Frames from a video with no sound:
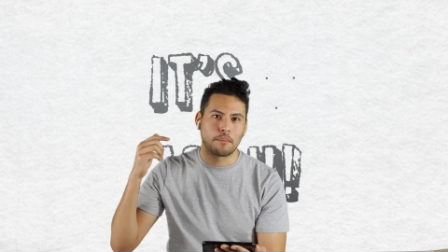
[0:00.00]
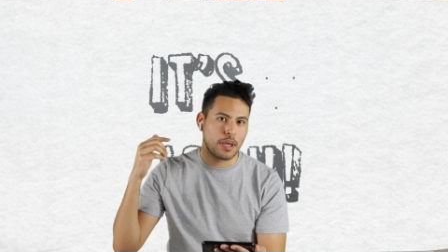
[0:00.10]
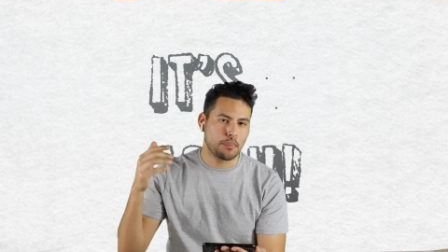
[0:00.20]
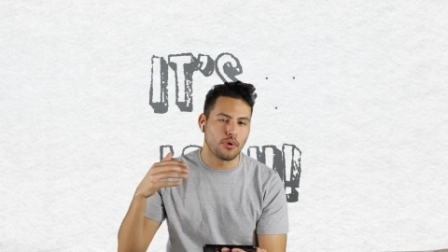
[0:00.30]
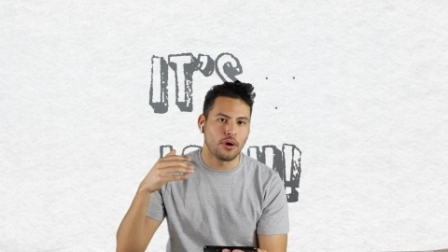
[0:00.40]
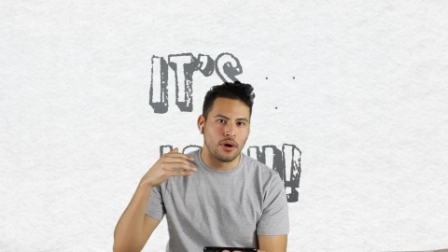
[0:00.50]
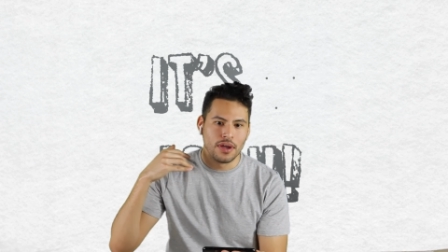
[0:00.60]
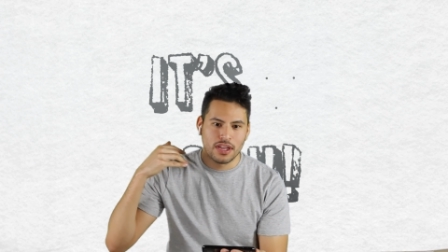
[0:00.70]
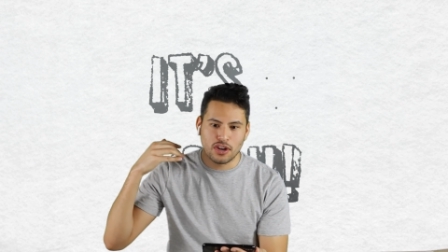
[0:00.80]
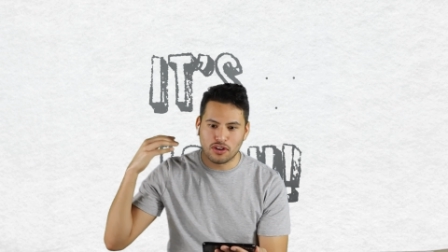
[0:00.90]

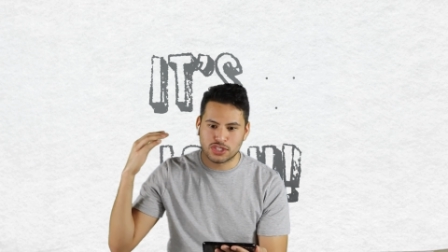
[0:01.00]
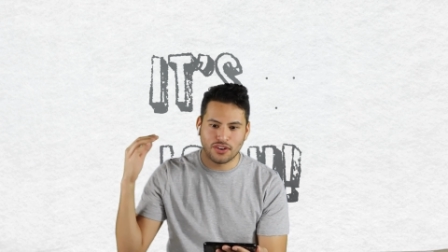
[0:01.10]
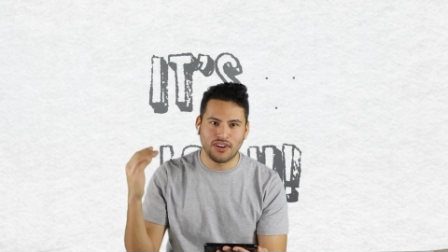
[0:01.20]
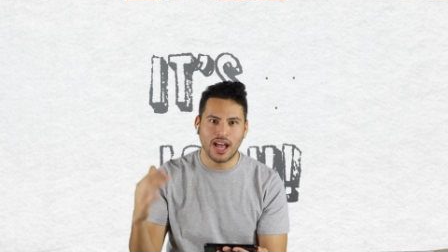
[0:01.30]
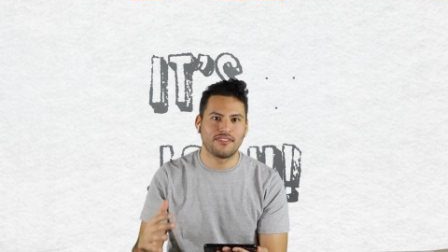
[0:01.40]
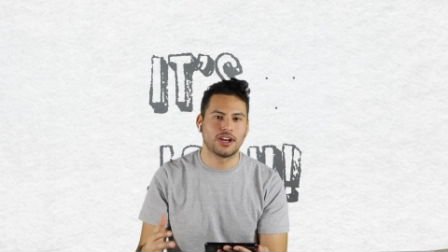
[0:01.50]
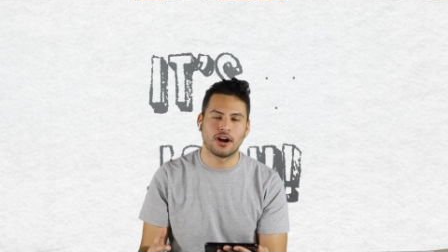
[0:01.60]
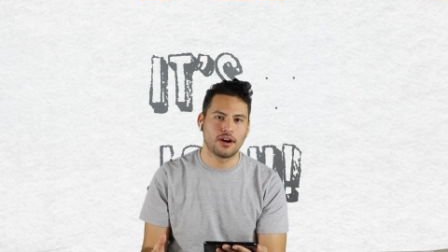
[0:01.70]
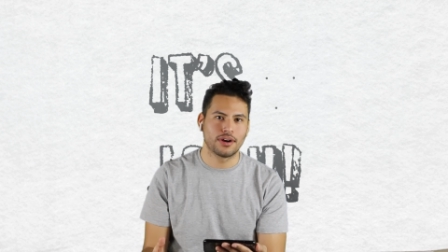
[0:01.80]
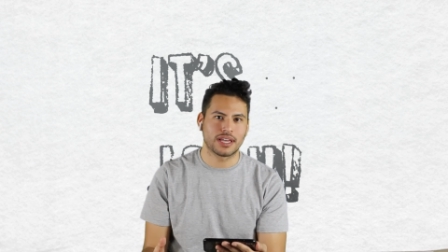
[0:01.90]
people surviving
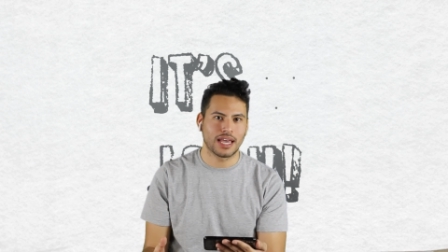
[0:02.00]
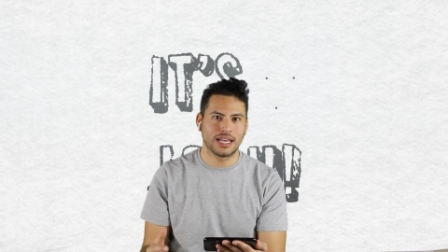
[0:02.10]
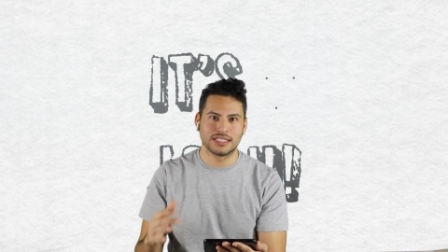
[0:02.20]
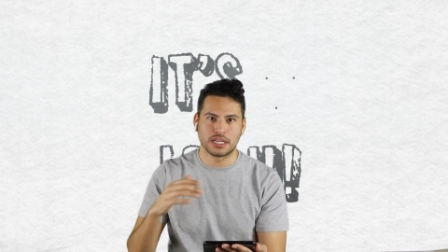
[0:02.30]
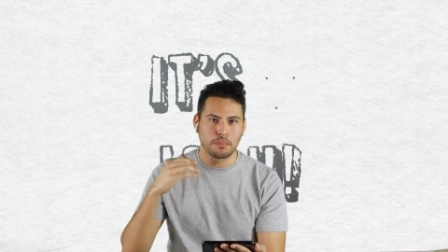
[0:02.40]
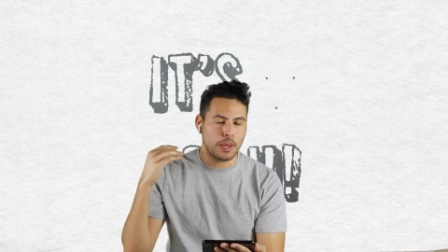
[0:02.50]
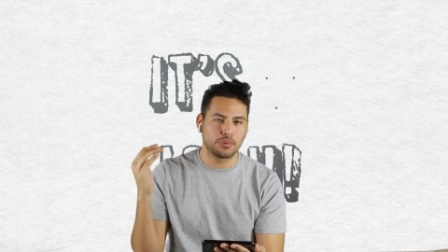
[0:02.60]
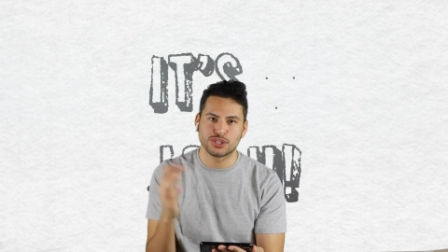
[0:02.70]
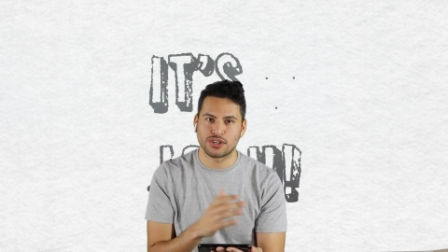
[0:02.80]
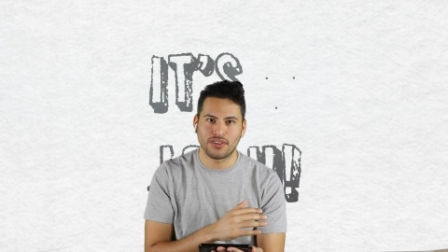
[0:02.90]
hurricanes, and
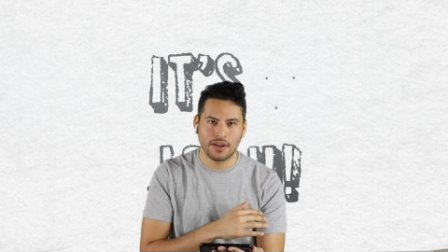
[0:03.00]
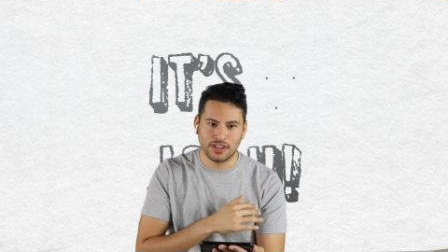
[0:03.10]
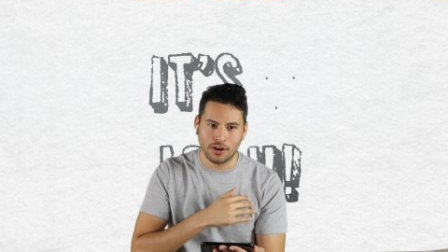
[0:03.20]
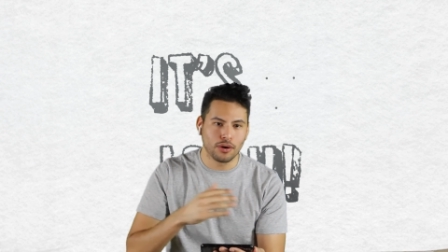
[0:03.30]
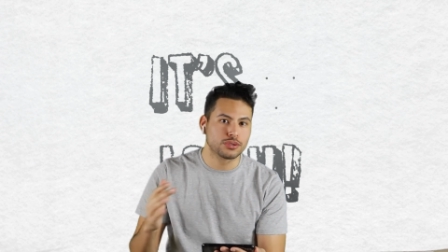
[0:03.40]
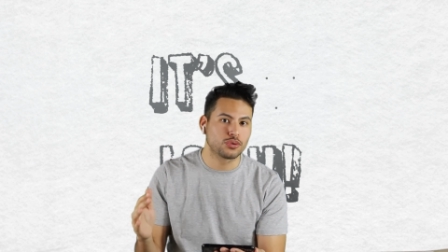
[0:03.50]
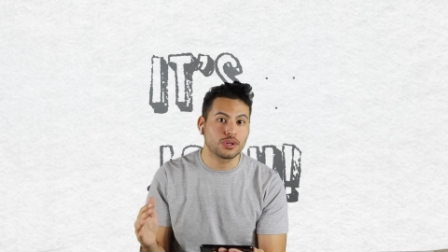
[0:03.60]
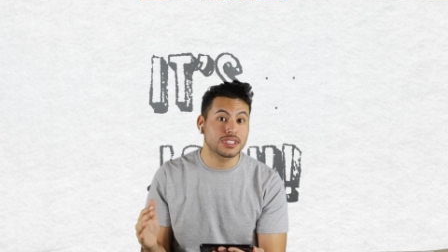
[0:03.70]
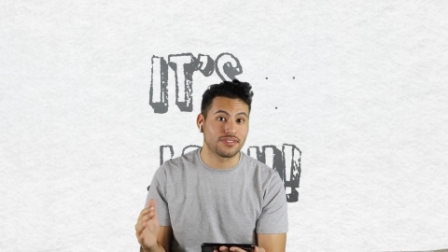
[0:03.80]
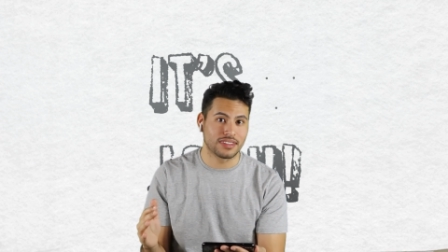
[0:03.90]
people surviving all
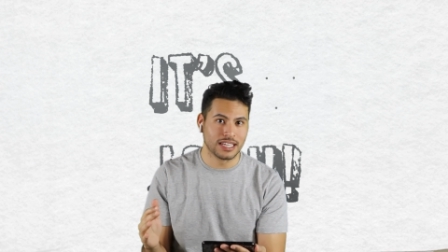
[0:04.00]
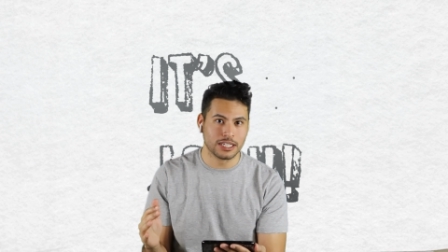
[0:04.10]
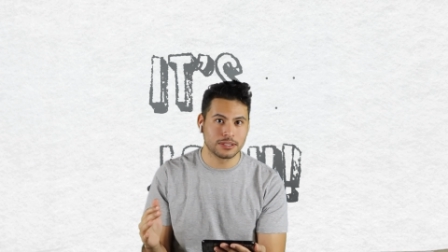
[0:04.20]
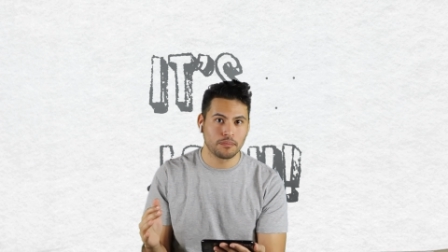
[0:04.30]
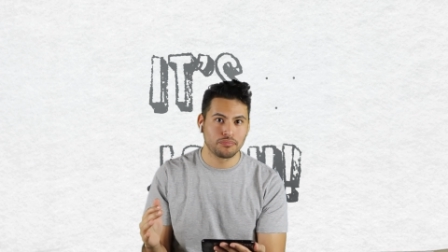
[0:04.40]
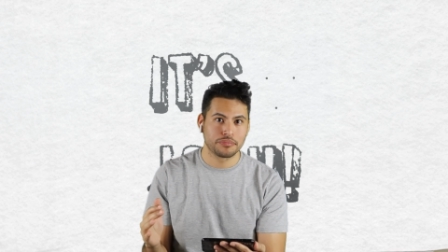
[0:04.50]
sorts of things,